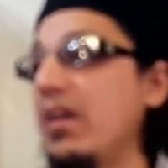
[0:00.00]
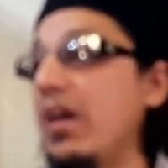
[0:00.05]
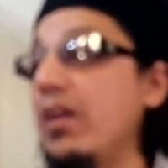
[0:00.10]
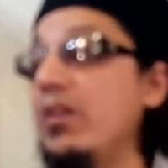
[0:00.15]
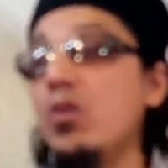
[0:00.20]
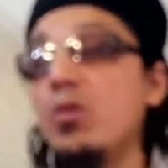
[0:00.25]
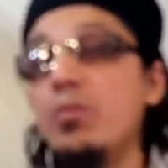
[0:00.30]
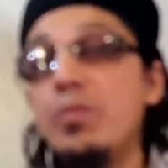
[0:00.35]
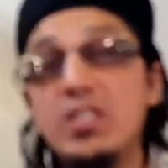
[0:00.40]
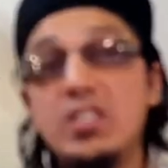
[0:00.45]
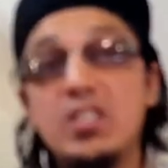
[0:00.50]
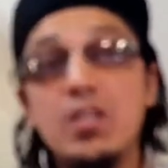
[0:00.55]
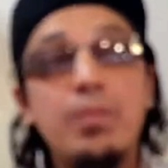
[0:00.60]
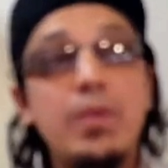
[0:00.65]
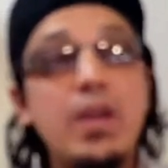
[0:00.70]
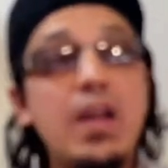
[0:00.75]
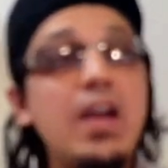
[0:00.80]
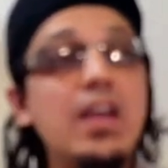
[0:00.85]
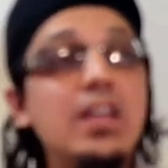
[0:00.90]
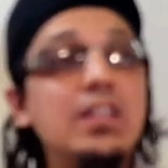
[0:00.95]
And you'll be
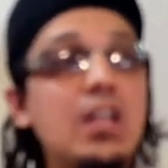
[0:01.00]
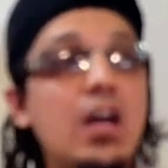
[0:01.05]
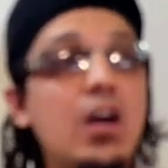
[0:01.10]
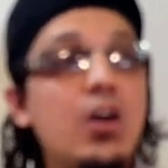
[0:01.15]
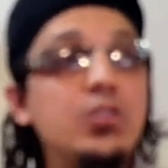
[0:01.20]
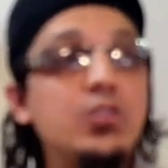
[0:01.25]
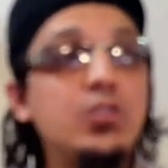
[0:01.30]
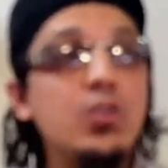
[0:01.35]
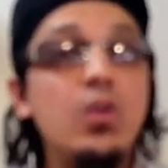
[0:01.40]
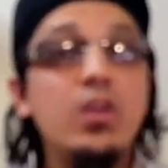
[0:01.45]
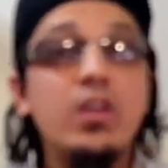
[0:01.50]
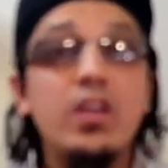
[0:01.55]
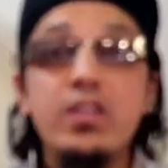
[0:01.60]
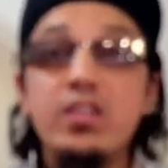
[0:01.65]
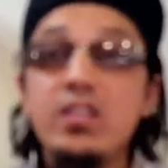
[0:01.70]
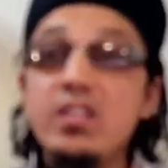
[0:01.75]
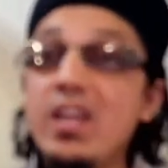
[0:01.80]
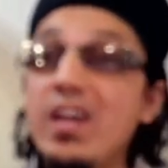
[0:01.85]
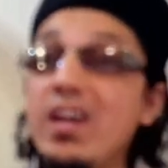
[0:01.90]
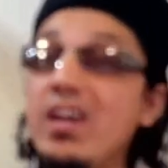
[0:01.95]
surprised how
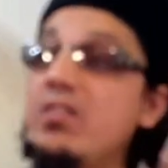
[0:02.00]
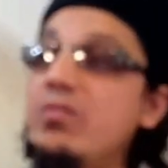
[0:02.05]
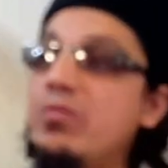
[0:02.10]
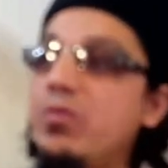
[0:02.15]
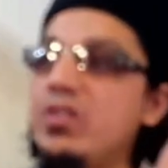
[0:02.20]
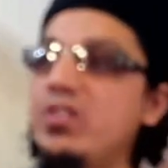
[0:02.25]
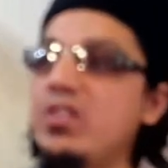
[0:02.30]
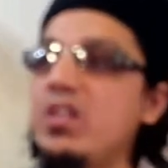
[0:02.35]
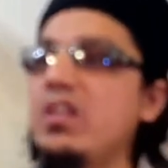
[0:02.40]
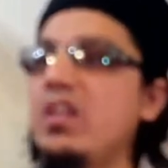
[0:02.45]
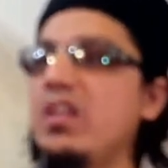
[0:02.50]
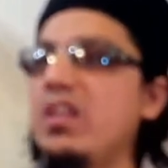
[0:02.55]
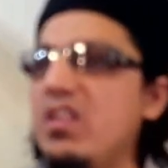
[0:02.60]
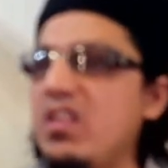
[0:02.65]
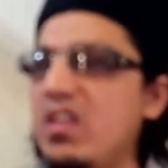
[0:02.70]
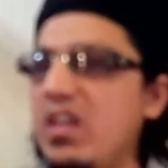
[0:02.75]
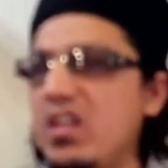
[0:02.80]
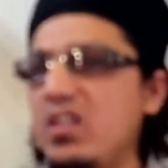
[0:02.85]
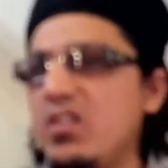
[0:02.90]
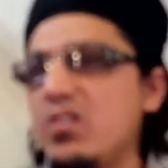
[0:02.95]
children yearn for Jannat.
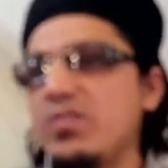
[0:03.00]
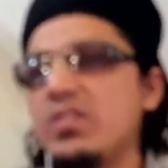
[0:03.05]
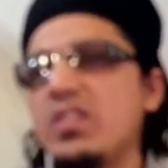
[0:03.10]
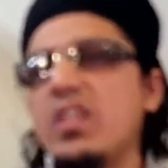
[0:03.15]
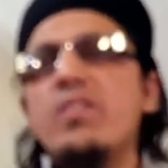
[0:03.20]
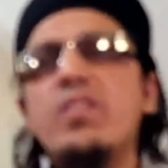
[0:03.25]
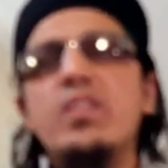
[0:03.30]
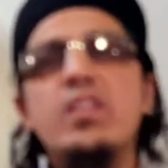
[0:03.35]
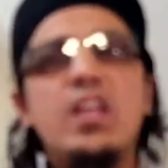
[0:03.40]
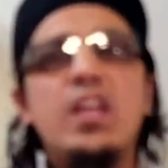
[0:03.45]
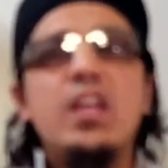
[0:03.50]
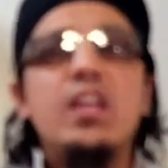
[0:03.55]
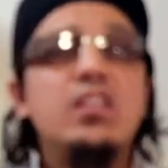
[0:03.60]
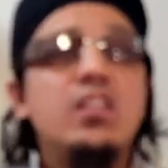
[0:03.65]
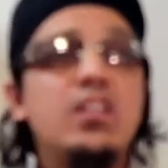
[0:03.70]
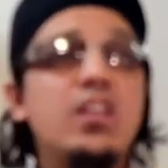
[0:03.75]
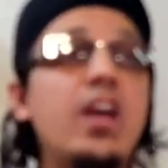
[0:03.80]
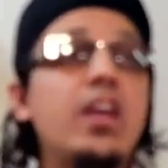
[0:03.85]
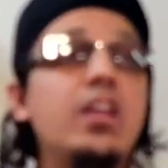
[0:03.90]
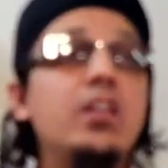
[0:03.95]
At the age of seven,
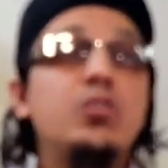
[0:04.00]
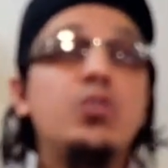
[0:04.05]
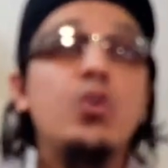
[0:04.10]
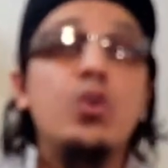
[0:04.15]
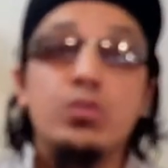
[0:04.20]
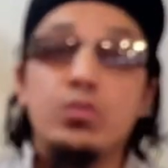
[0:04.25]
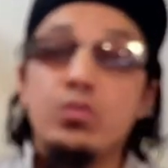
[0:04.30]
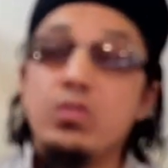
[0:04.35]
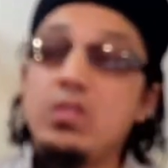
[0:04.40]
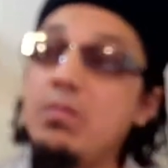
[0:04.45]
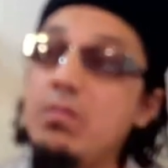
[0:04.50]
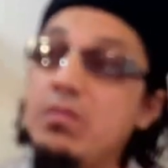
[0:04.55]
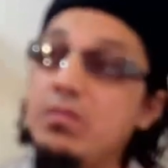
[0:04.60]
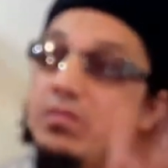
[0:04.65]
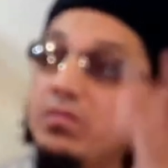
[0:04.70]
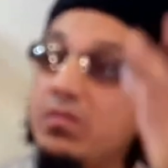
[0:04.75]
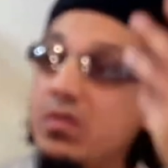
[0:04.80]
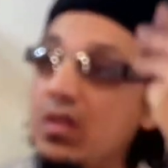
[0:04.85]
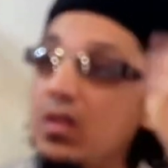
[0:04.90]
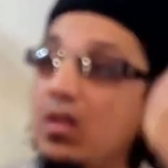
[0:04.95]
eight, nine, talk to
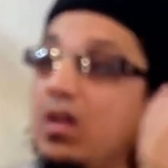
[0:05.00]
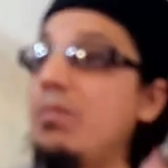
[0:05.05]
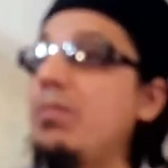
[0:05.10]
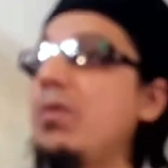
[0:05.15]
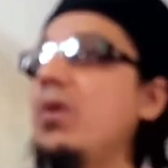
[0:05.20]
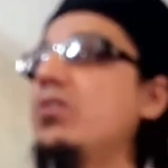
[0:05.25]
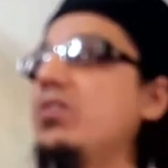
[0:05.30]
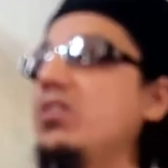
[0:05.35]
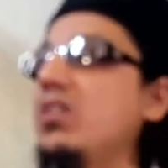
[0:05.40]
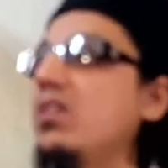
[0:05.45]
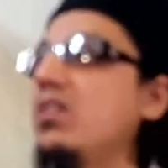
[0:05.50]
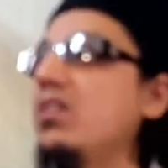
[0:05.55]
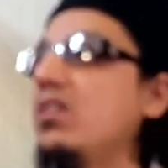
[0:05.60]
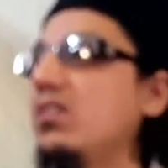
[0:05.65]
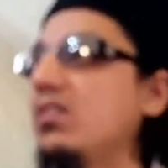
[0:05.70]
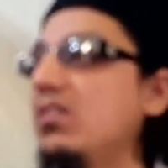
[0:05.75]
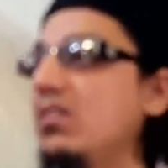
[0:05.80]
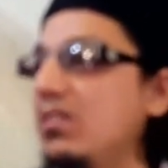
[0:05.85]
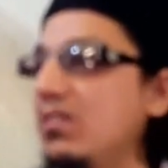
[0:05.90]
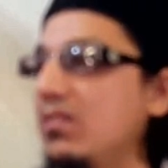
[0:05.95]
them about
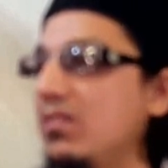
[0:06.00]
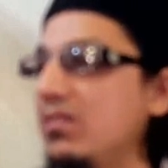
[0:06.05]
Jannat.